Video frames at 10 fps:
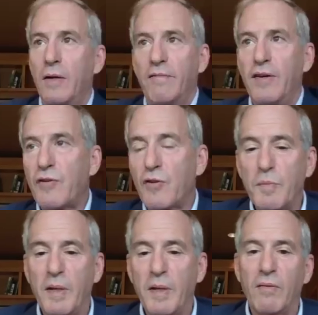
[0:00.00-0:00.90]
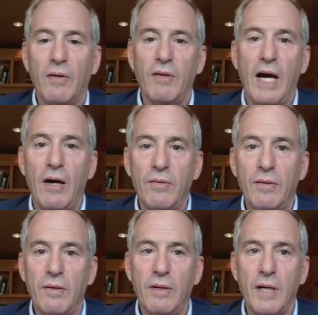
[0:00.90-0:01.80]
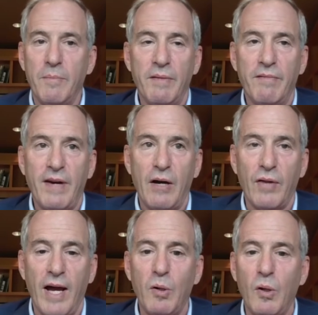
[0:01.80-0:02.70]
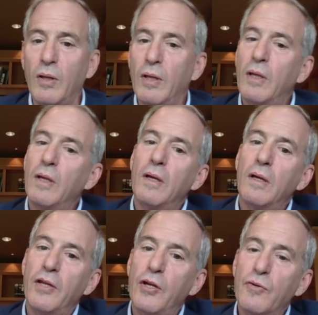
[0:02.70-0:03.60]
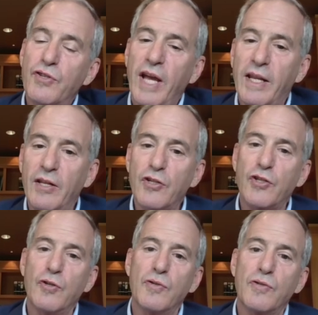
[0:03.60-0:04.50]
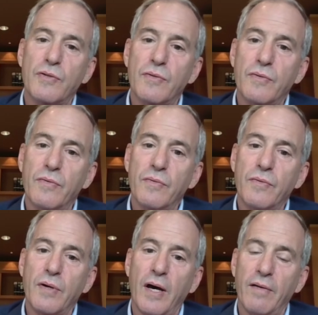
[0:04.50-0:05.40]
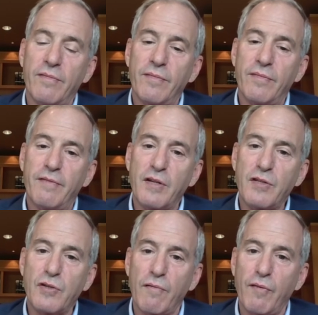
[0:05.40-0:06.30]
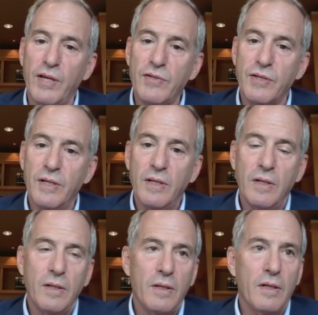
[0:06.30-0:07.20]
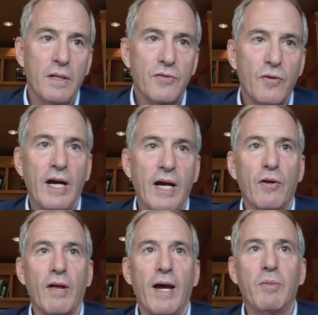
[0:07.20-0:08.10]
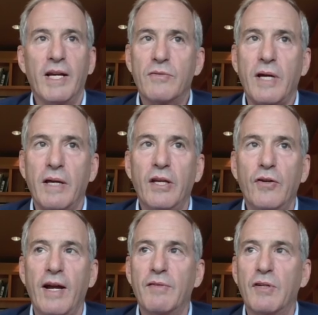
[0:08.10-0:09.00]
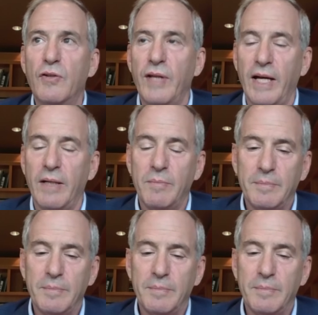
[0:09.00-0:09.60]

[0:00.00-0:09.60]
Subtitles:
Fisker's been found liable. You stand in the shoes of Fisker for this, so now you're liable. I think you'd have to do that.